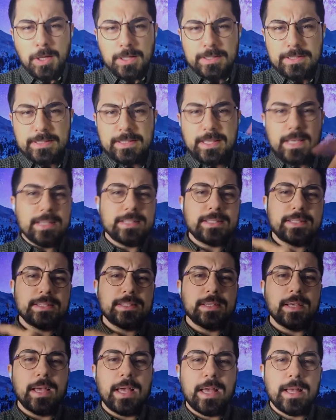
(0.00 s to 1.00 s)

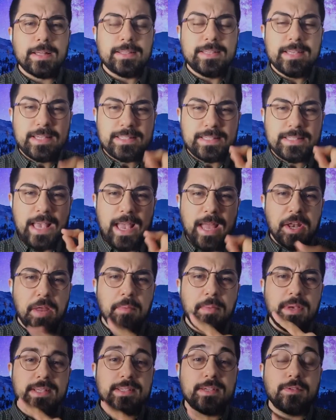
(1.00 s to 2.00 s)
these
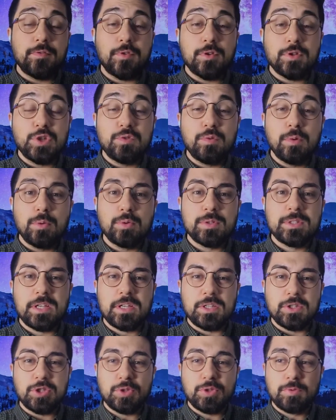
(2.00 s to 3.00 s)
enemies in front of Imam
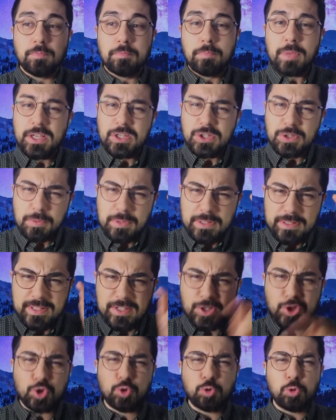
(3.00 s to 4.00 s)
Hussein may be
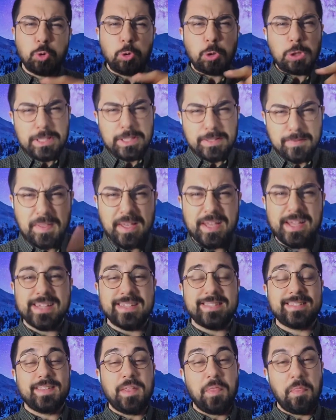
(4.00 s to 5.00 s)
destroyed,
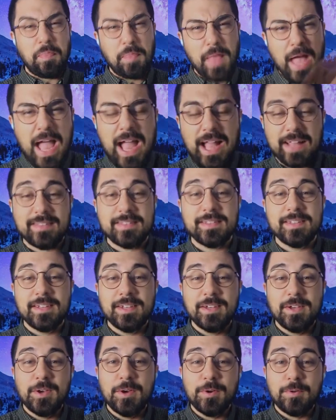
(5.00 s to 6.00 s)
this, that,
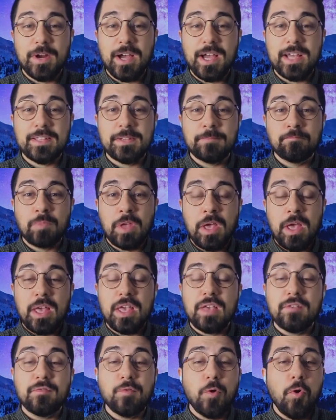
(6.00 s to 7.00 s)
right?
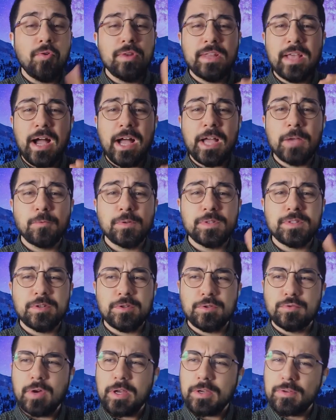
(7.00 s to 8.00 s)
If only I was there
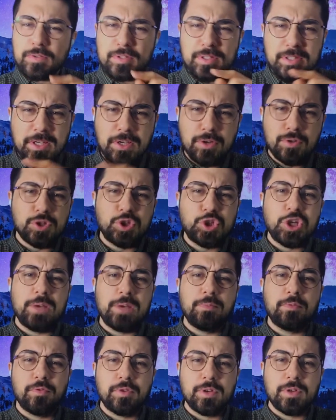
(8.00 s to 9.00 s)
I could kill Shem,
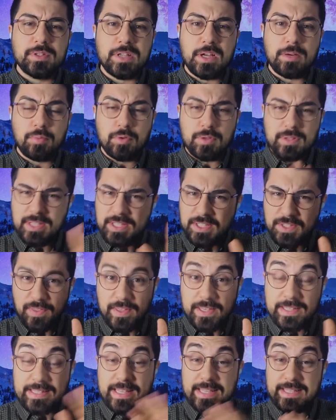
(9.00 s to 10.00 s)
for example. These
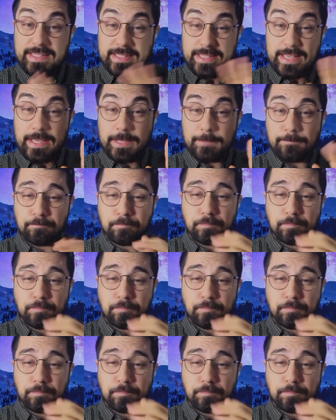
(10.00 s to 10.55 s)
things they say.